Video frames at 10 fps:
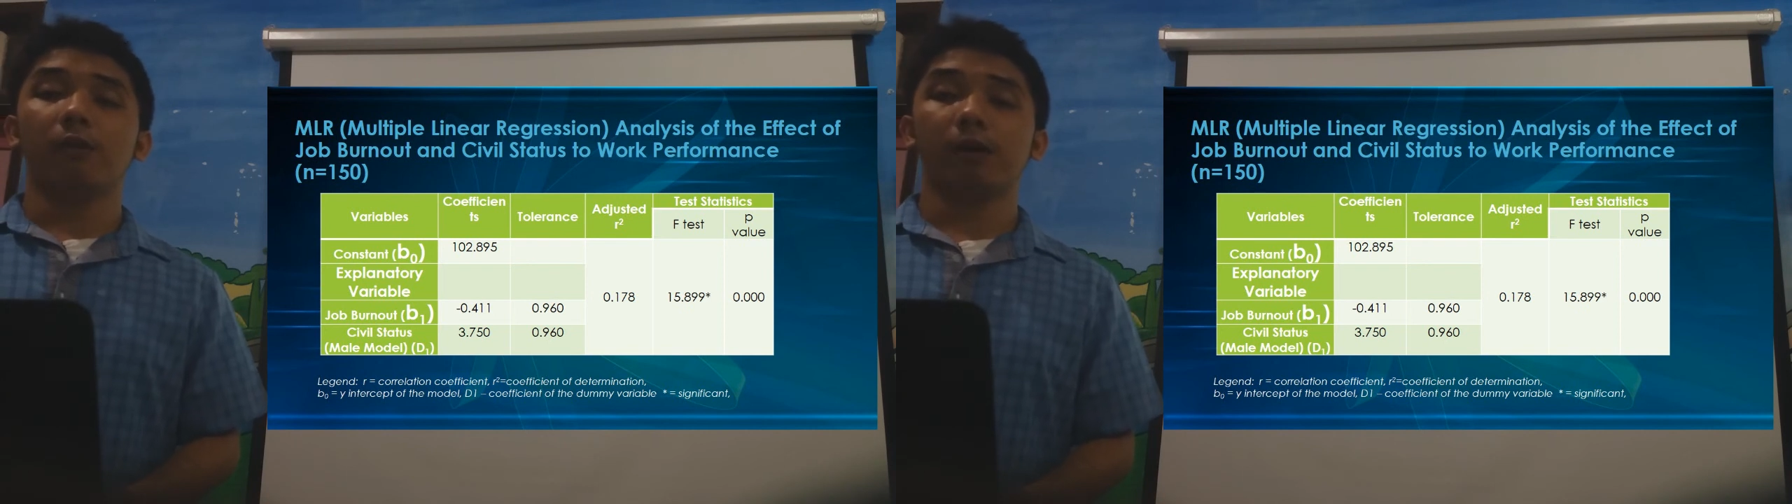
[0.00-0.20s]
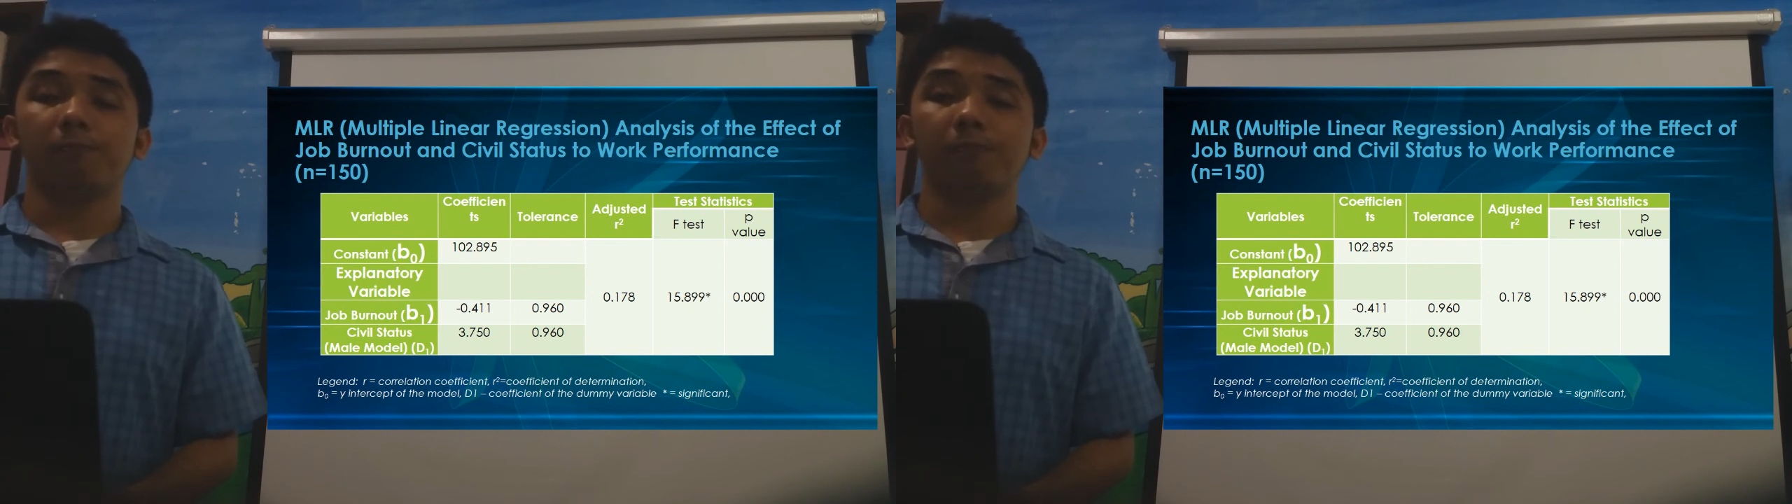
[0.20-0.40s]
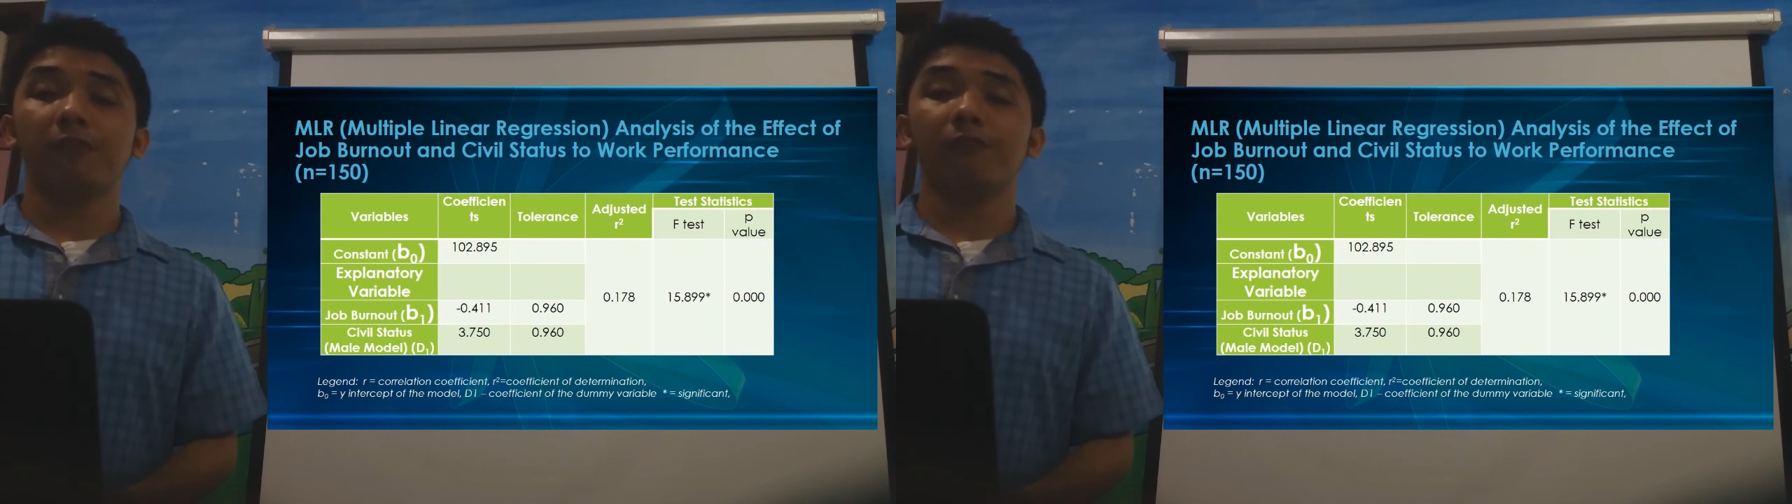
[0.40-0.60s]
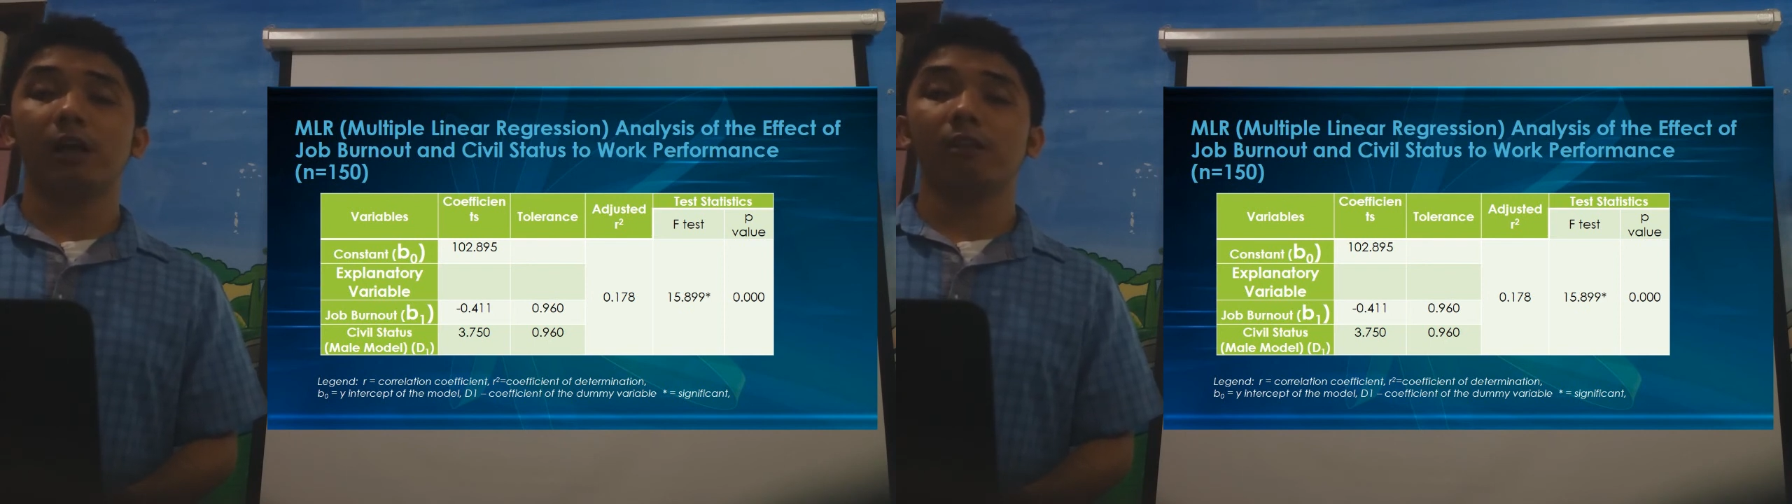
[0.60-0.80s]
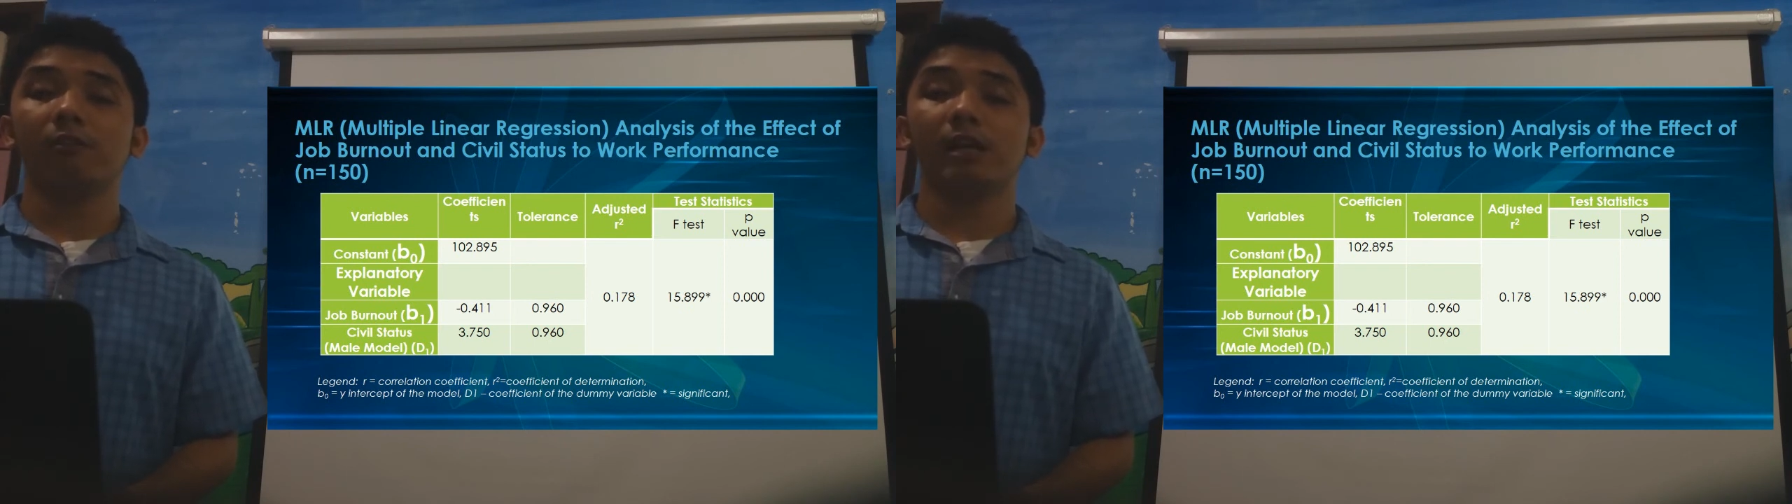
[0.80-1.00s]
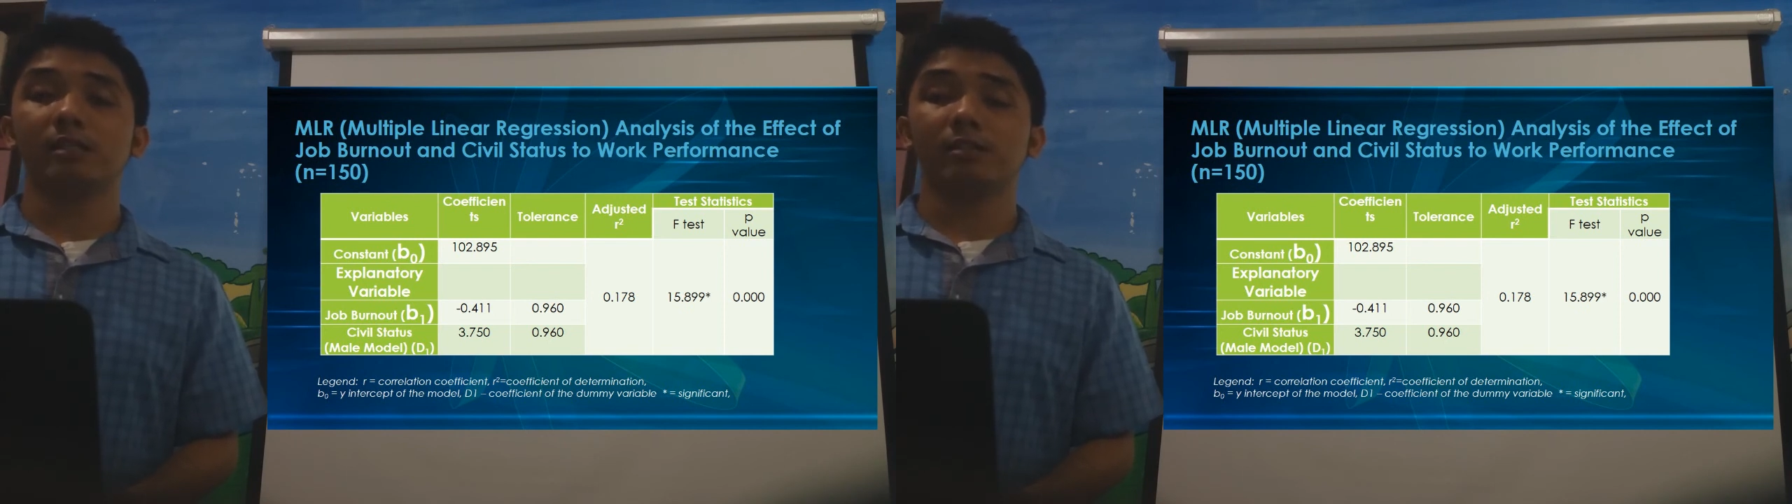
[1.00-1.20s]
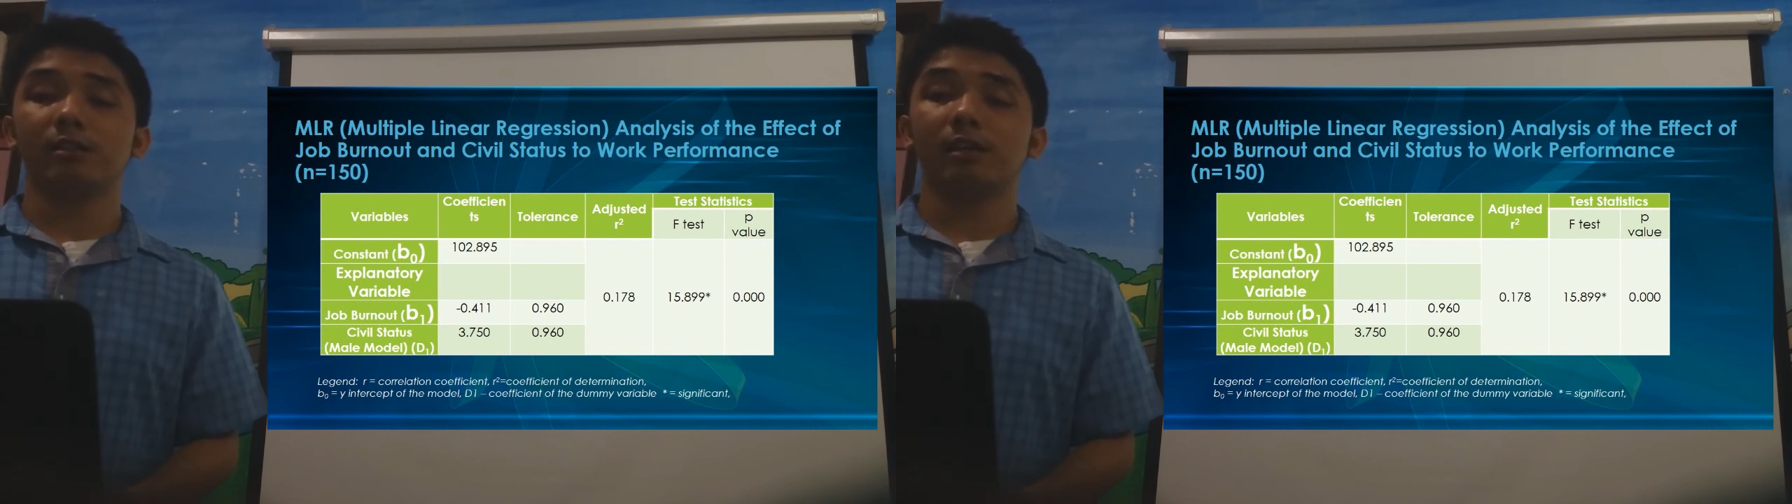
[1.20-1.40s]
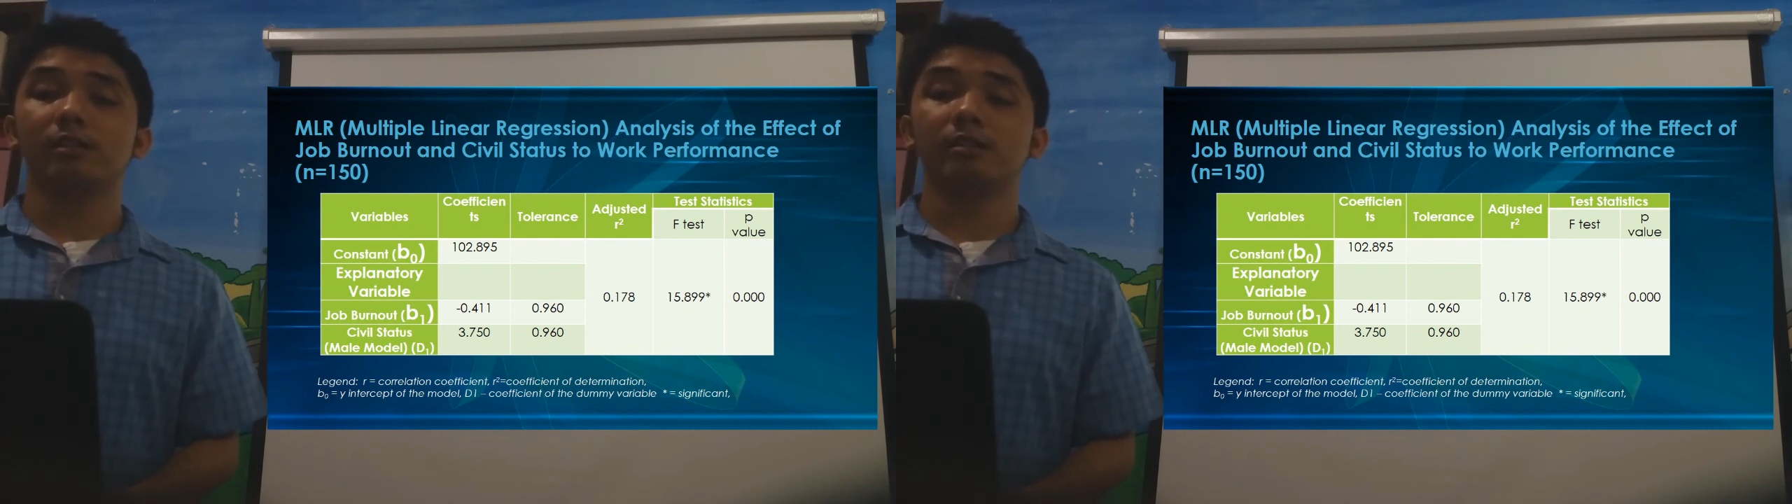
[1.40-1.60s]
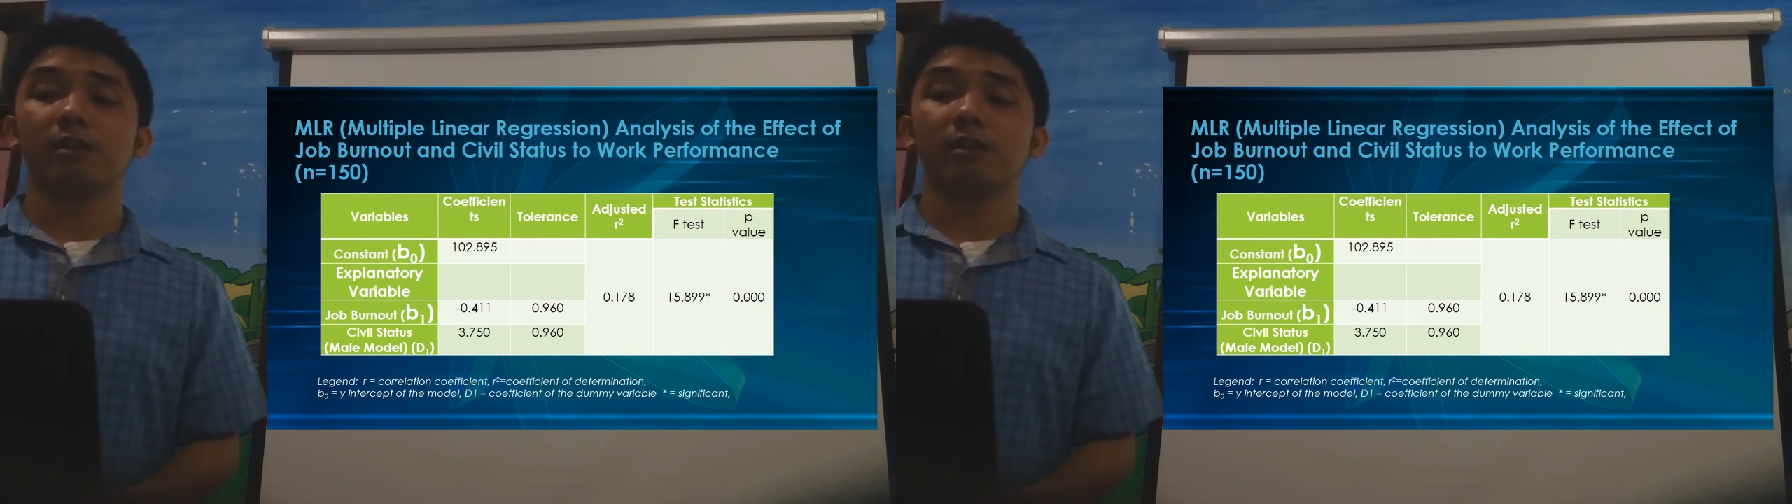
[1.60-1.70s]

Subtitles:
and p-value lesser than